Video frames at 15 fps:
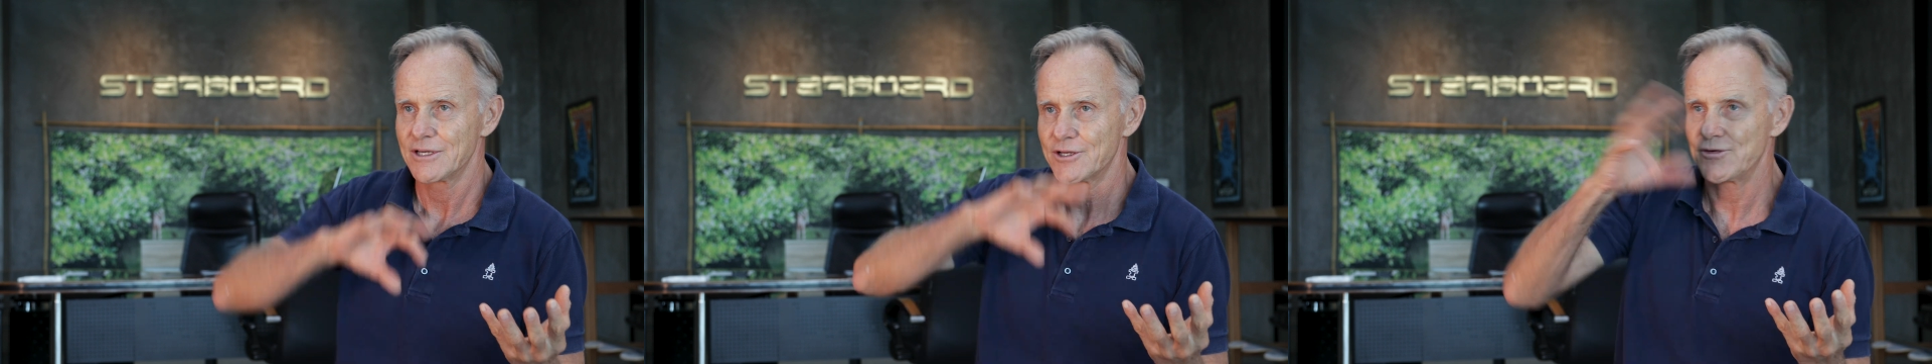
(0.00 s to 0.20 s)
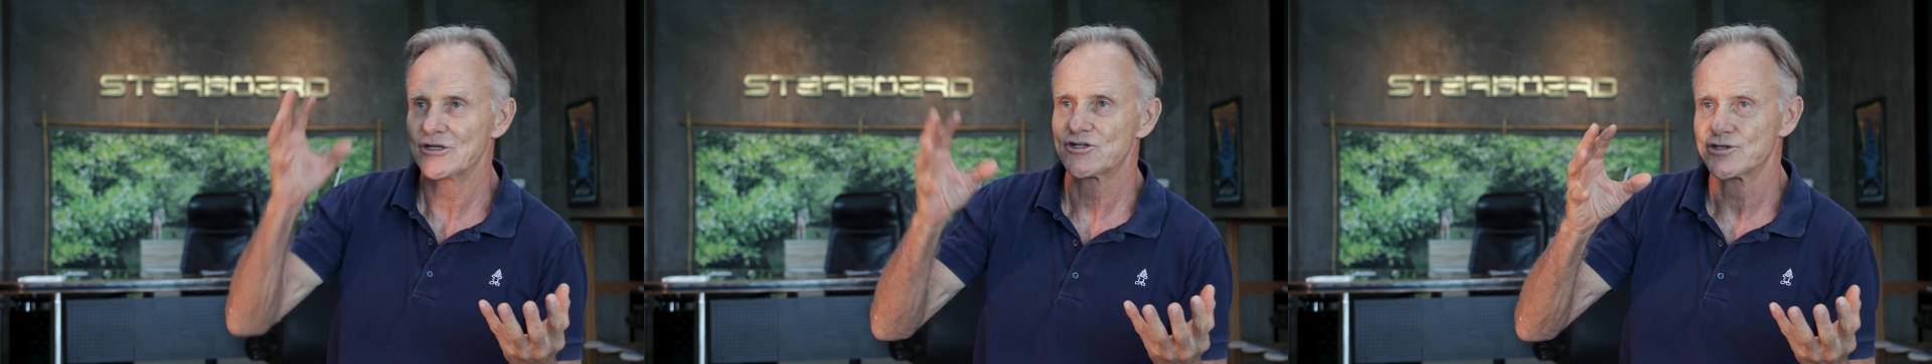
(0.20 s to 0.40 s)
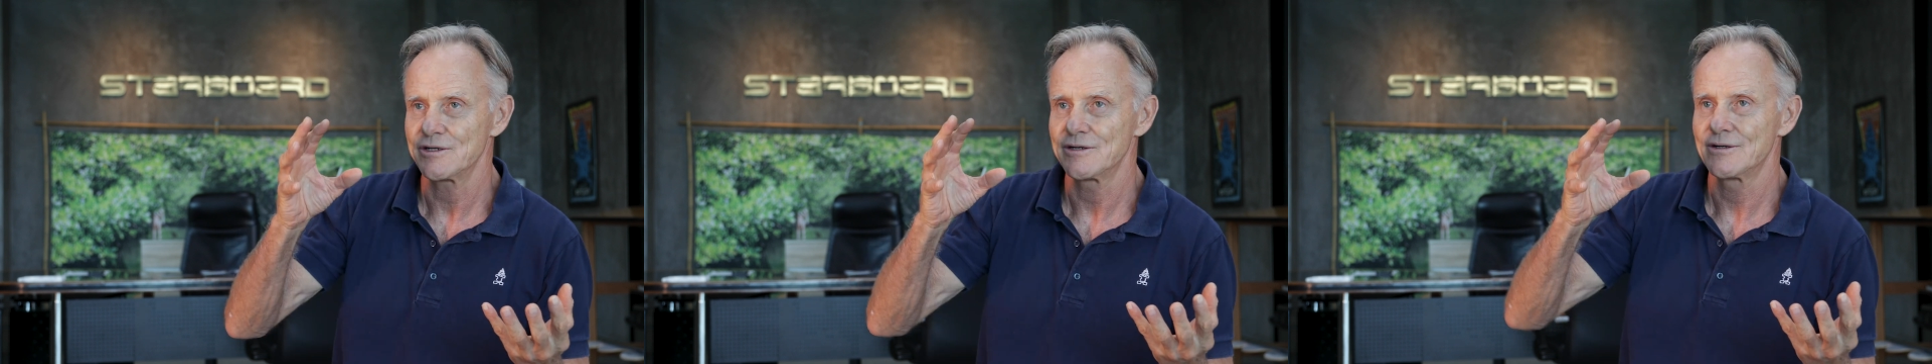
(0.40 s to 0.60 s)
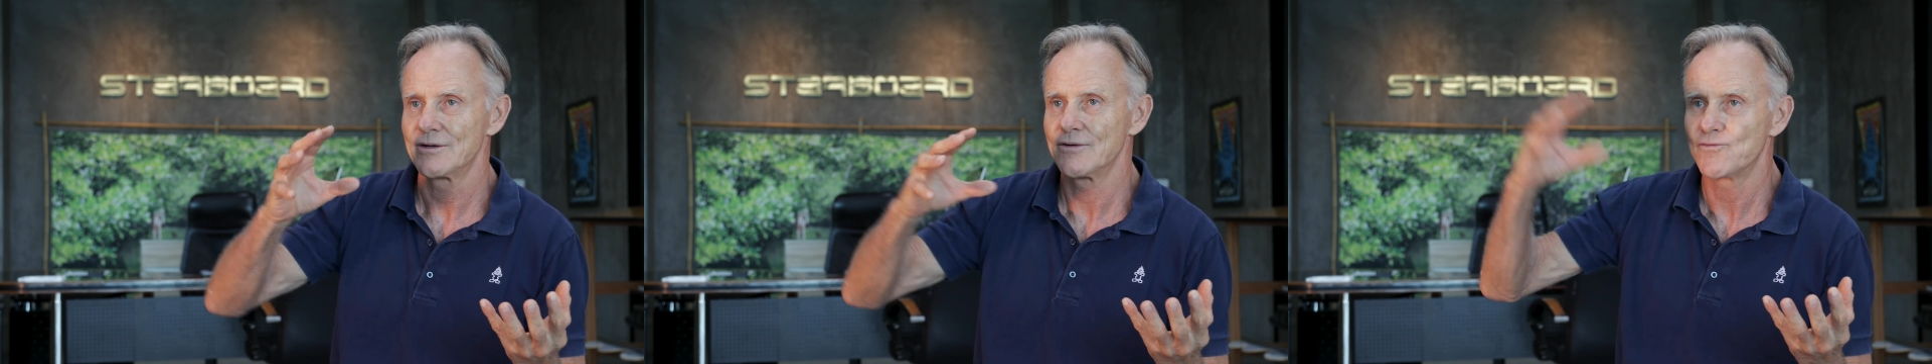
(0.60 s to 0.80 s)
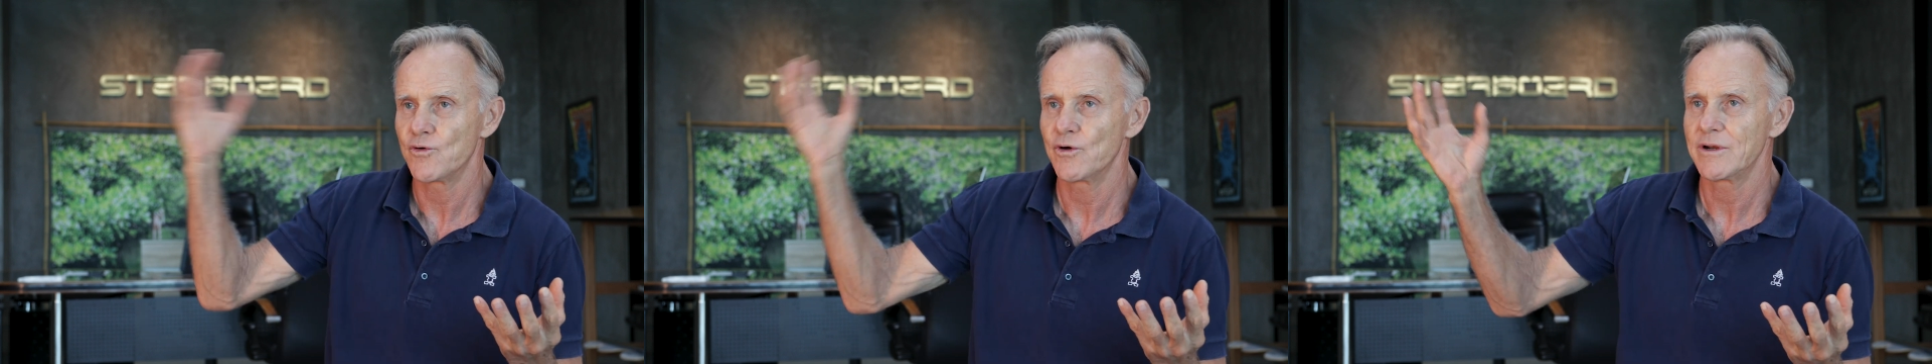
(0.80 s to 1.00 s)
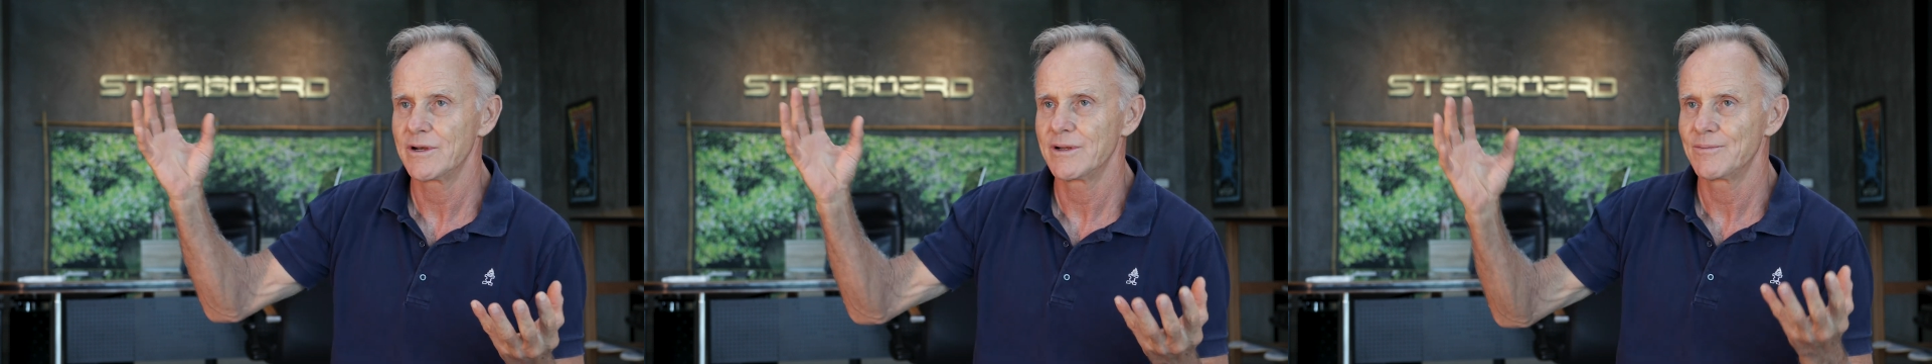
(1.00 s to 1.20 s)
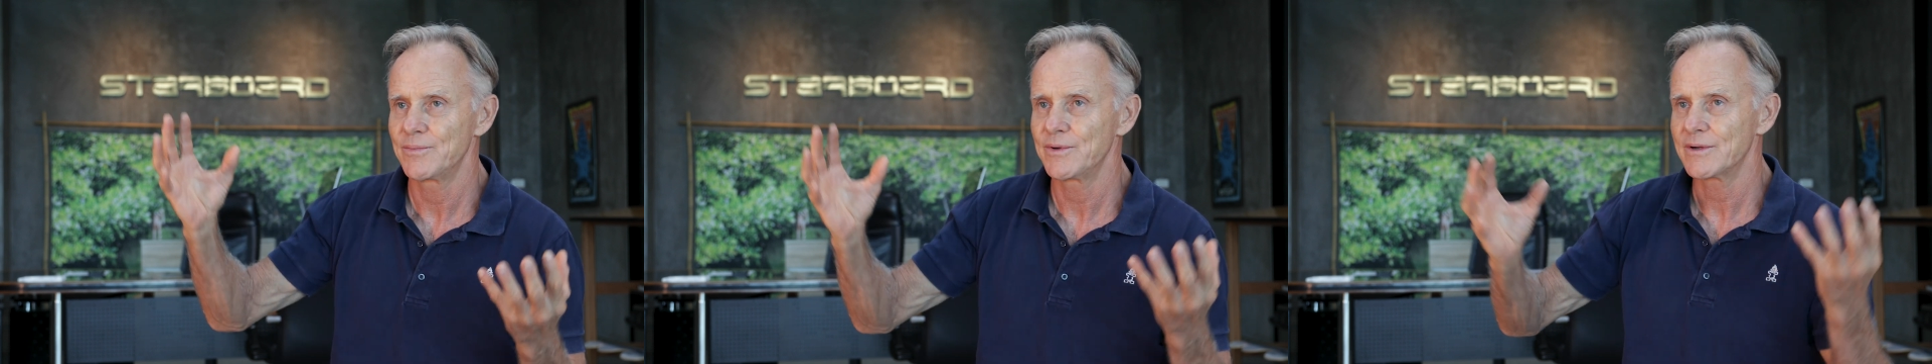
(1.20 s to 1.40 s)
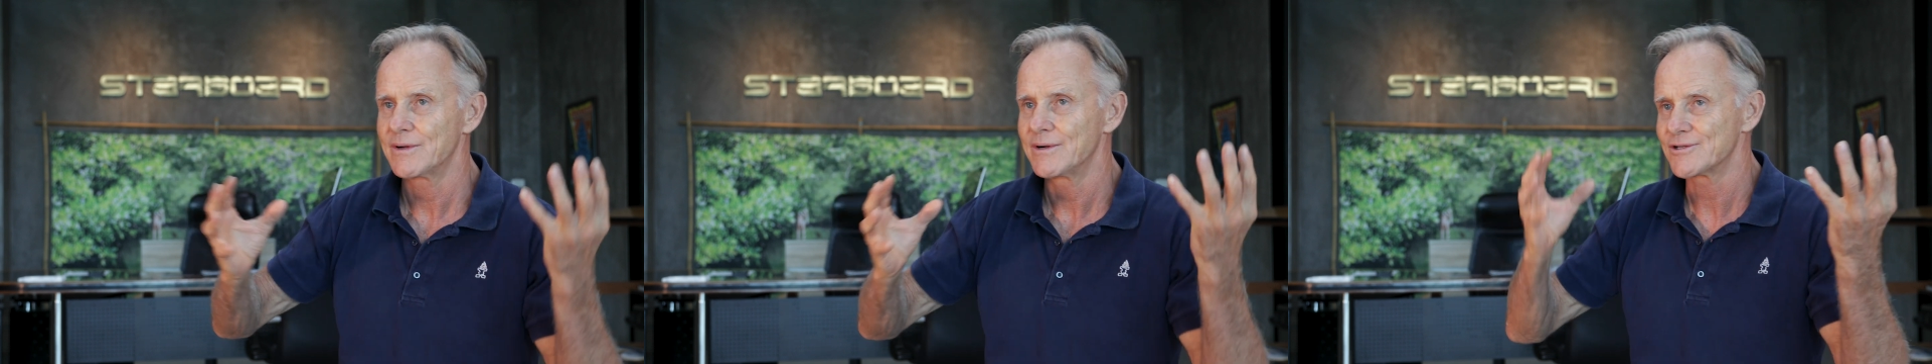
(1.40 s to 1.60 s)
question for,
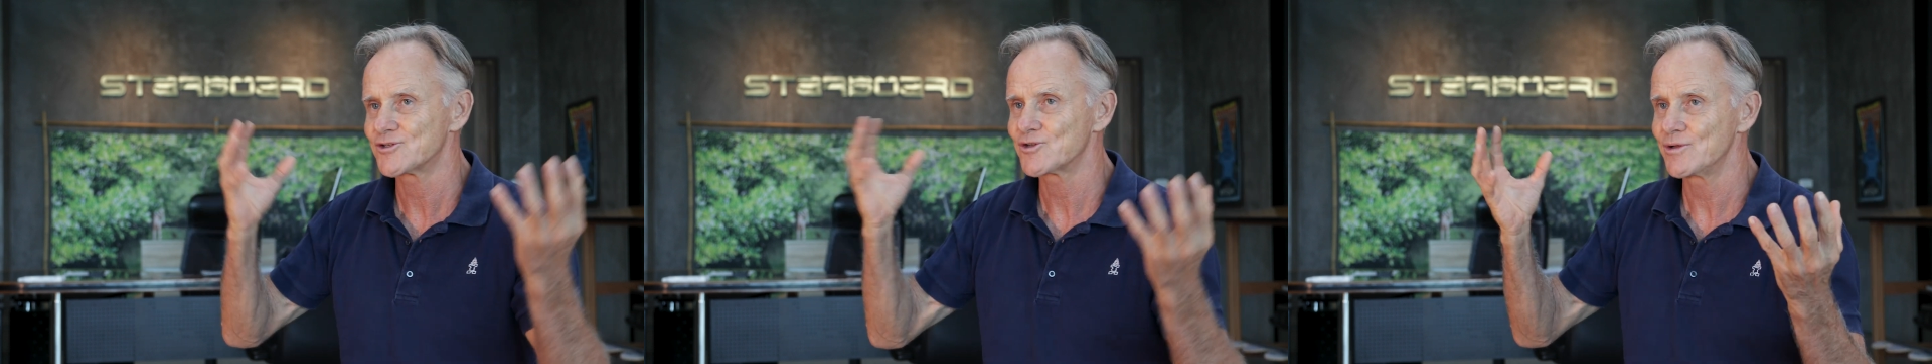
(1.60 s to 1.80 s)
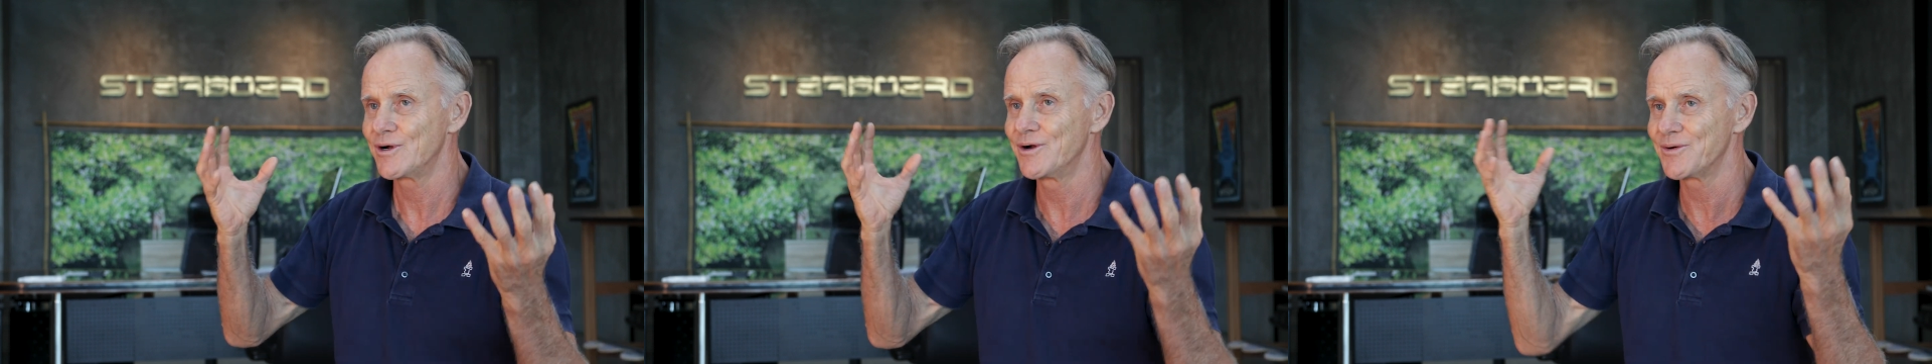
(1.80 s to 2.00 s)
because